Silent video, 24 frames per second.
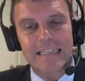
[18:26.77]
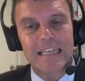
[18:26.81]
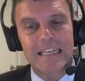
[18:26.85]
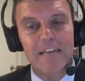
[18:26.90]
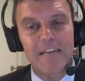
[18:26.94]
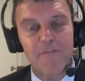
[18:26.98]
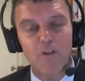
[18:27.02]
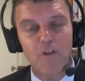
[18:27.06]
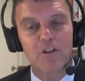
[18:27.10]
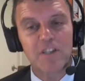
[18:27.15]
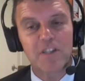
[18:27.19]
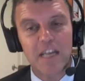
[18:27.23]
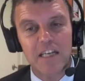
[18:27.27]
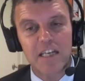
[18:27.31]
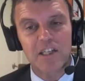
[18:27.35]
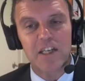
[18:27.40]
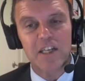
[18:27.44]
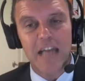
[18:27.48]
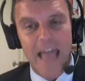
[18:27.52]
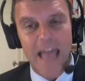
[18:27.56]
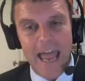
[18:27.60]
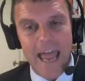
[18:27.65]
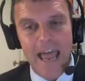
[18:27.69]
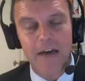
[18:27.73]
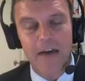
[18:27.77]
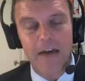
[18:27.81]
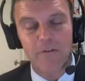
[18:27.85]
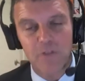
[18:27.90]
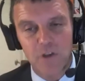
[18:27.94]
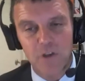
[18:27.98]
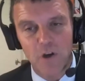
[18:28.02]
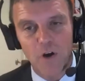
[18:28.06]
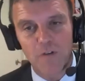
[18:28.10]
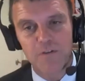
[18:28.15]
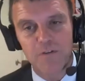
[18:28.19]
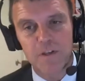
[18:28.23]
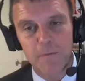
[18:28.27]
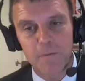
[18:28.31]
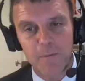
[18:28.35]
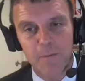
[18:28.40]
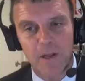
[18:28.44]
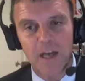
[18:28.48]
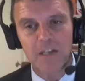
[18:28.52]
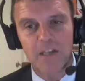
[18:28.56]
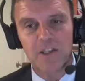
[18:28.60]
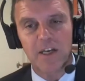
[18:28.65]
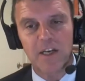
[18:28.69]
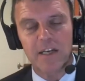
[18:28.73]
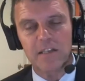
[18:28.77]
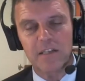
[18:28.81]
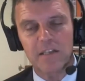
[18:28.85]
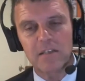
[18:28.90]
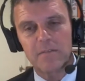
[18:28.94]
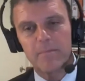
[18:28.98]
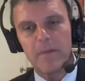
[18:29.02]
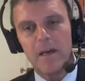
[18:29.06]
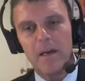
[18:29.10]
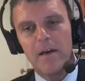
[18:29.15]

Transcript: deforestation out of supply chains?